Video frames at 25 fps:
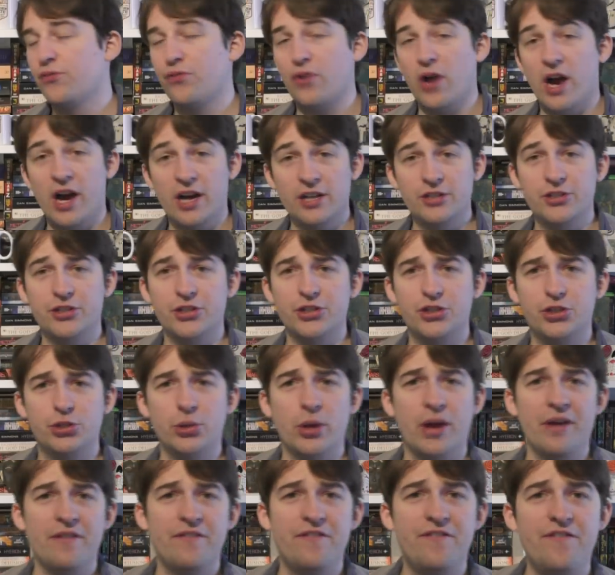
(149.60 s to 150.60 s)
for hunters to
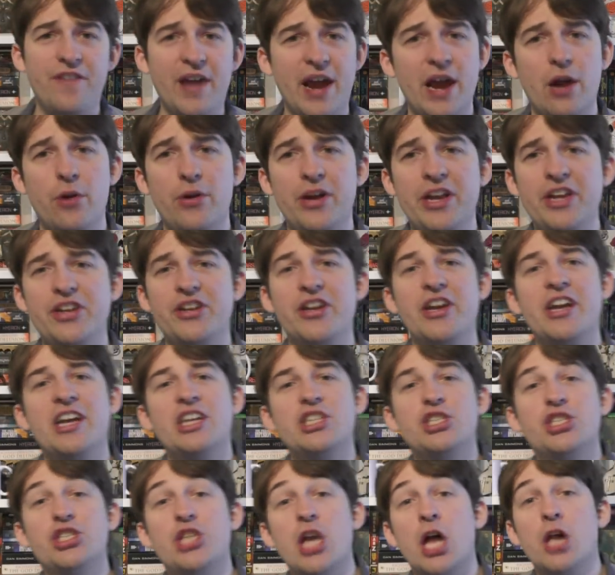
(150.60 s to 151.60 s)
have varied,
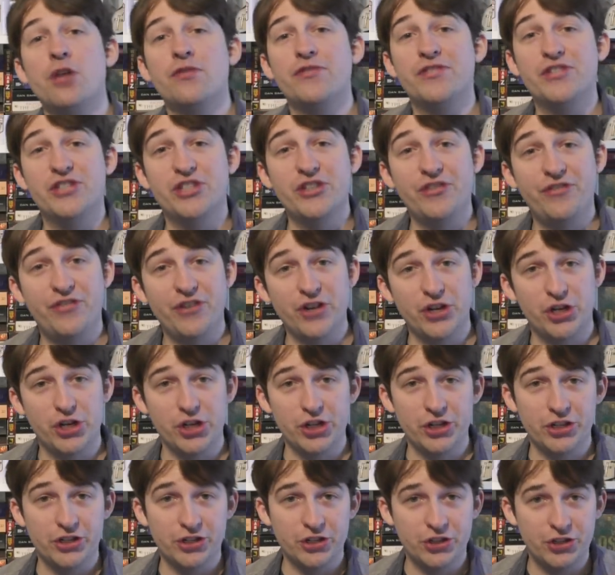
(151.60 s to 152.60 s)

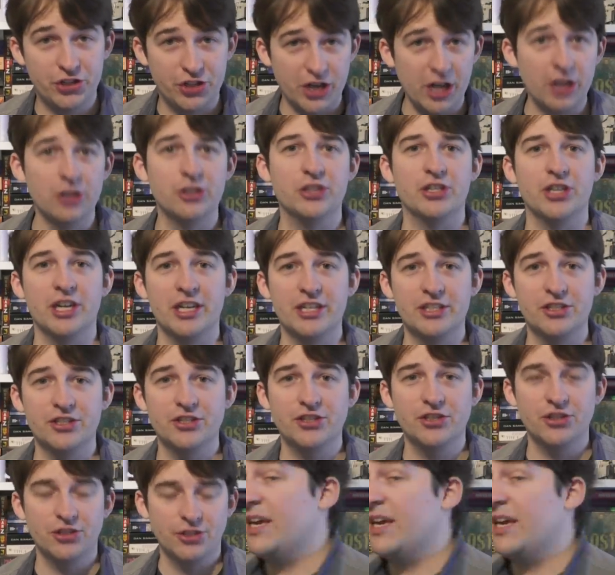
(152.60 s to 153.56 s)
self-sufficient skill sets.